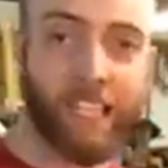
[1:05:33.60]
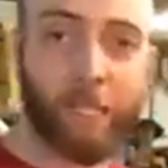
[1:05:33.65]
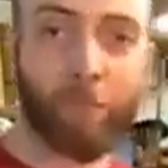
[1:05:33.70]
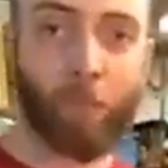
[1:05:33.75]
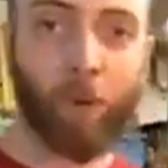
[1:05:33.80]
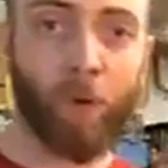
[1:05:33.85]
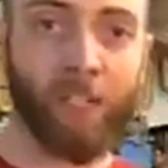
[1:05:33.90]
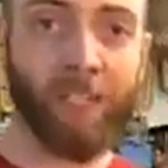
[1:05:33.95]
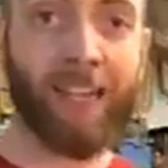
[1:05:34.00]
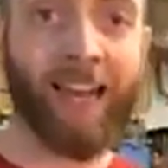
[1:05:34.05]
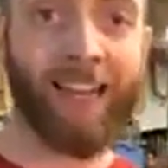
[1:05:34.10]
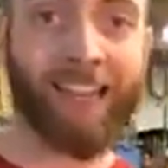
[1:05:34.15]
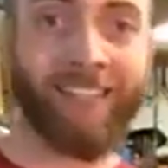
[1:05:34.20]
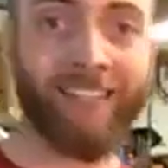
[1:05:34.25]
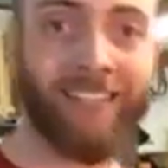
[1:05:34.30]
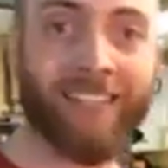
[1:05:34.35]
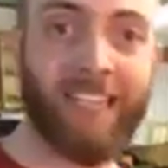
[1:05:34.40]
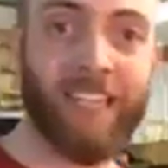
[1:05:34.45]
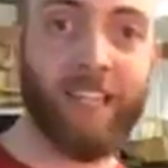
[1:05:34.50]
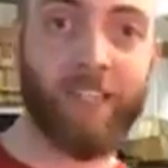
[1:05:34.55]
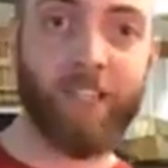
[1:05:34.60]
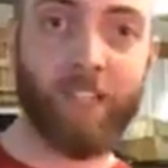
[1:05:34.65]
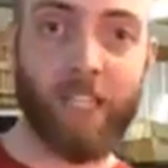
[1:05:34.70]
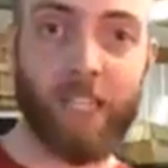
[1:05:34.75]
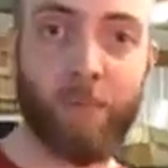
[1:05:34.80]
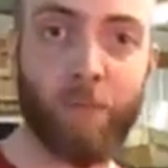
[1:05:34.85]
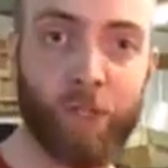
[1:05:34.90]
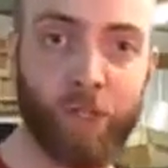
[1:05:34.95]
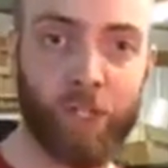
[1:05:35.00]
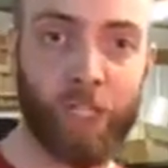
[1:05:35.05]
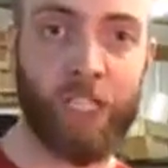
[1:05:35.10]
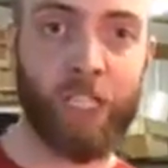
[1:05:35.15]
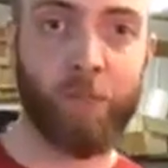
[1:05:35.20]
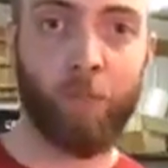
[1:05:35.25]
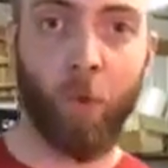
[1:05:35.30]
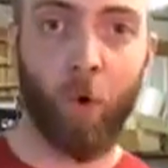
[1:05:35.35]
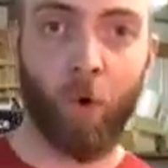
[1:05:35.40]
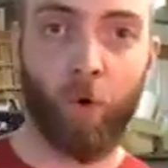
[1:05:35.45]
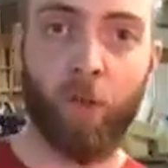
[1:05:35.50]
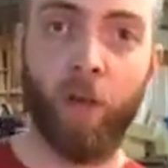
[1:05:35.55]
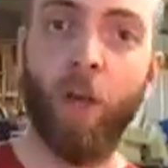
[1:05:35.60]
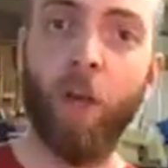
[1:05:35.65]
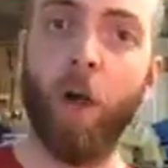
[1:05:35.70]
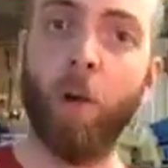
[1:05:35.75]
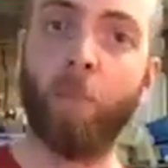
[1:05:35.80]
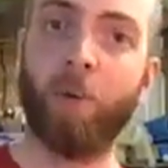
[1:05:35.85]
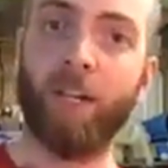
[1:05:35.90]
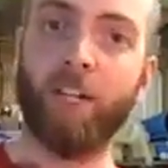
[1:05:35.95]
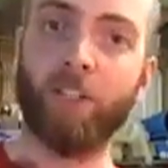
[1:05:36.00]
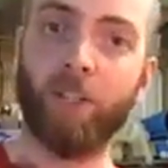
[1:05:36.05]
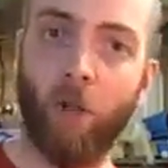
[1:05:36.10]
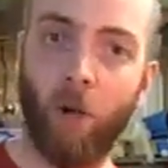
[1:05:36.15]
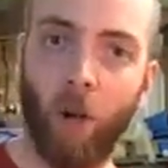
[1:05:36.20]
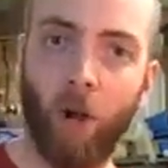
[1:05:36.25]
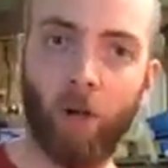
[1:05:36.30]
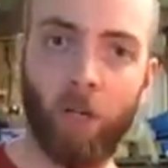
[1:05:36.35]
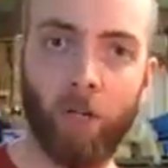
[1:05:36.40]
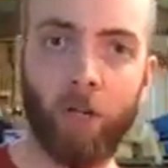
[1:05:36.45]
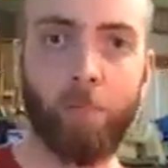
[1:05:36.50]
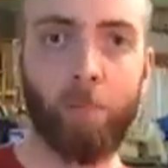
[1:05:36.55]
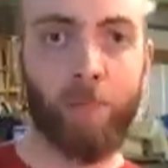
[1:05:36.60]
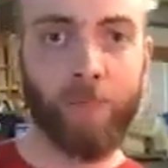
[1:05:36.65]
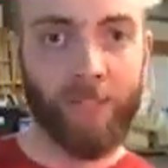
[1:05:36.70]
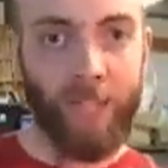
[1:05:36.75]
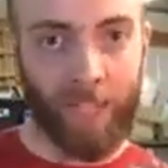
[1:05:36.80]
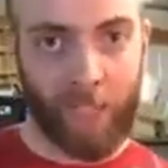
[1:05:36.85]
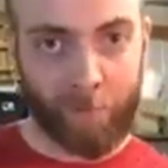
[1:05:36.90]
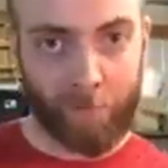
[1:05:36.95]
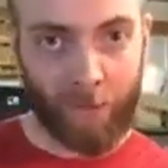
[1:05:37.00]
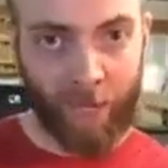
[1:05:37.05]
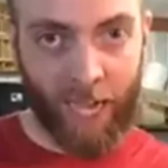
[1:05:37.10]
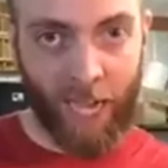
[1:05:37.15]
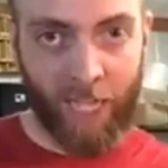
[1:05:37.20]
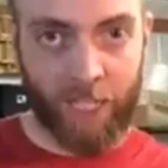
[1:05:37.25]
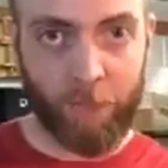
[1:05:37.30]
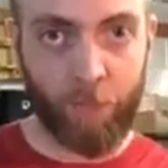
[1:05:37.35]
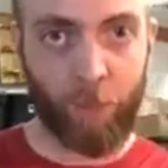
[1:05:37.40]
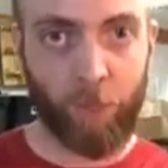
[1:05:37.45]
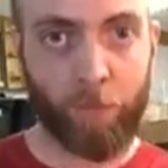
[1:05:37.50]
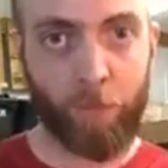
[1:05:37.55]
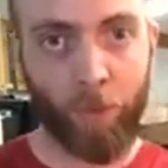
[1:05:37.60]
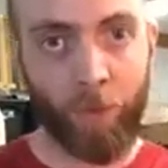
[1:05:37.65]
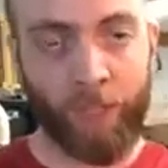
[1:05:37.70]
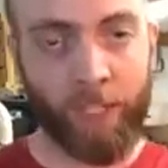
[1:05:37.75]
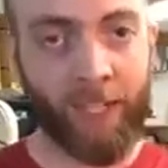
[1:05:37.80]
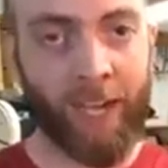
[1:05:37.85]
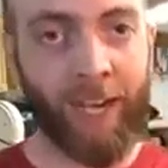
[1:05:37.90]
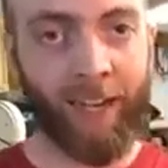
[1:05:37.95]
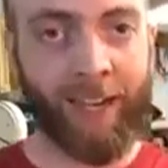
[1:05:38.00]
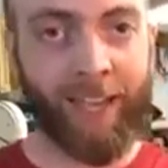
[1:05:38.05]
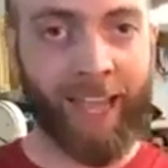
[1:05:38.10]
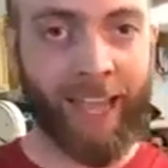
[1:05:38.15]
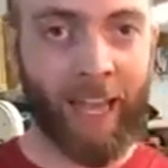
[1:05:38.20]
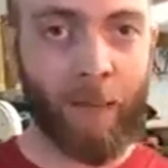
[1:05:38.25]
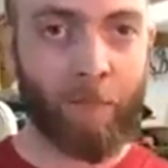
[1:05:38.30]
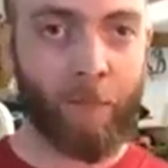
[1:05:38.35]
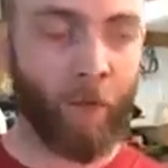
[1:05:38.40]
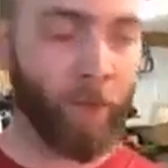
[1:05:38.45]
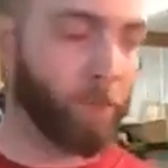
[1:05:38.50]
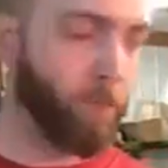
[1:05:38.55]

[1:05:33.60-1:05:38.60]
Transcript: to put in on a CNC machined mold, but is harder but not impossible to put in on a hand-built